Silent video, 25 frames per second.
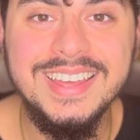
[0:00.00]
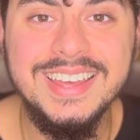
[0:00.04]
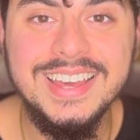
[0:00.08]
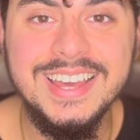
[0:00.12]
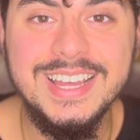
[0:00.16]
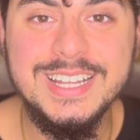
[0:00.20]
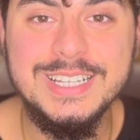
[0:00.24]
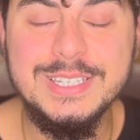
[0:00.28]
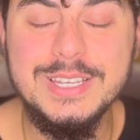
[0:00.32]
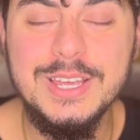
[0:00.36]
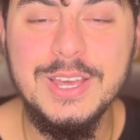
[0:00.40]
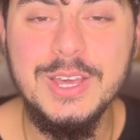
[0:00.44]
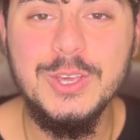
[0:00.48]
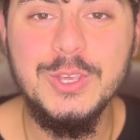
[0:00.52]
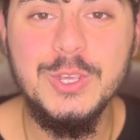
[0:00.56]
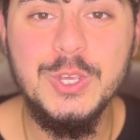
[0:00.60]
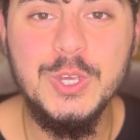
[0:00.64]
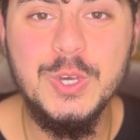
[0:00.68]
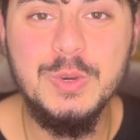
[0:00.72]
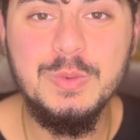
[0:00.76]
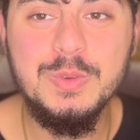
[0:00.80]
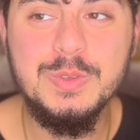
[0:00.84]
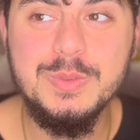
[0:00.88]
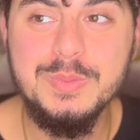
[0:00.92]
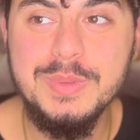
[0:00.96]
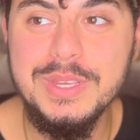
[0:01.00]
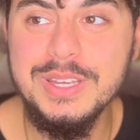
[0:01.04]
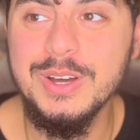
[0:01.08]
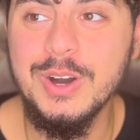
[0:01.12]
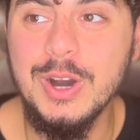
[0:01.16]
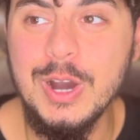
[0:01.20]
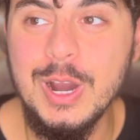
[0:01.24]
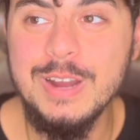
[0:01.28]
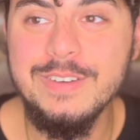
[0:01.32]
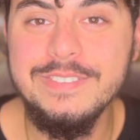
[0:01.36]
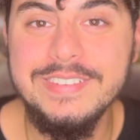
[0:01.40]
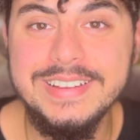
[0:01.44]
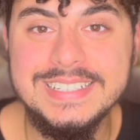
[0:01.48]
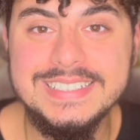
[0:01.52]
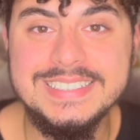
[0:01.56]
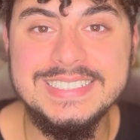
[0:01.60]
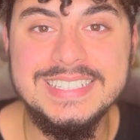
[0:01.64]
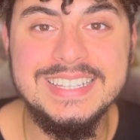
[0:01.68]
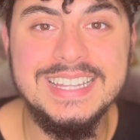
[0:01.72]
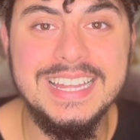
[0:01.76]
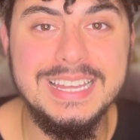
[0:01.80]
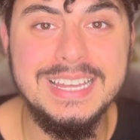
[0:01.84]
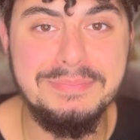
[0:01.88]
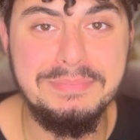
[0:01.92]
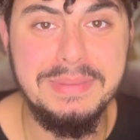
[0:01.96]
It's humans being harvested
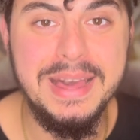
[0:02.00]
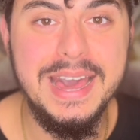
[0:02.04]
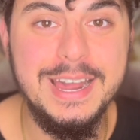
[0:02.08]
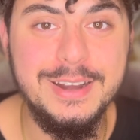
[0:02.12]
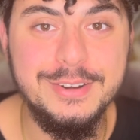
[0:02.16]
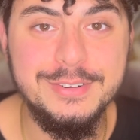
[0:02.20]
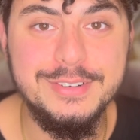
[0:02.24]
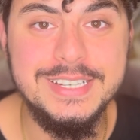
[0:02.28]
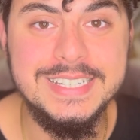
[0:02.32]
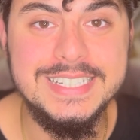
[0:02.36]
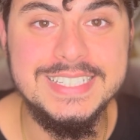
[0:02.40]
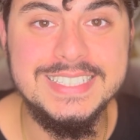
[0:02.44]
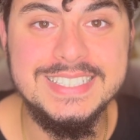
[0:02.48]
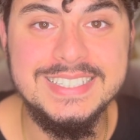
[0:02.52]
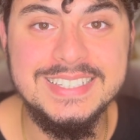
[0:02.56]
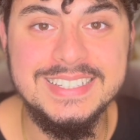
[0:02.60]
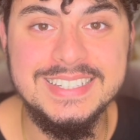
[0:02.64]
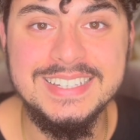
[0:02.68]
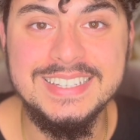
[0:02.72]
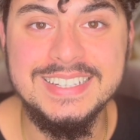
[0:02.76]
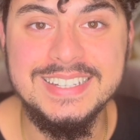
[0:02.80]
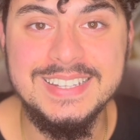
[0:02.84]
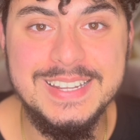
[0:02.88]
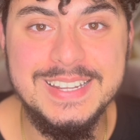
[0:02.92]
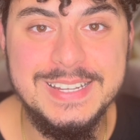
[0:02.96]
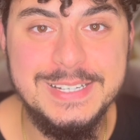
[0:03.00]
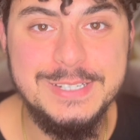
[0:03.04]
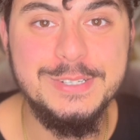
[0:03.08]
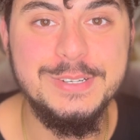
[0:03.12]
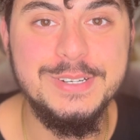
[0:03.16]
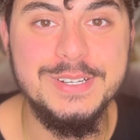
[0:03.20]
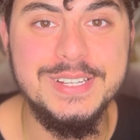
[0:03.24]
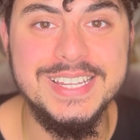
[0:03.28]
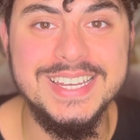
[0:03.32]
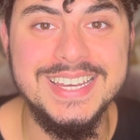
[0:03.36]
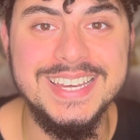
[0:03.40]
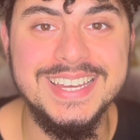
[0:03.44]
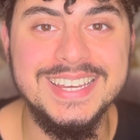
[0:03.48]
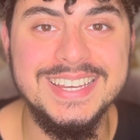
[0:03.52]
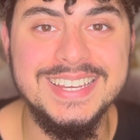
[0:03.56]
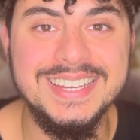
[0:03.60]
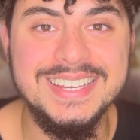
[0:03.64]
like batteries, literally.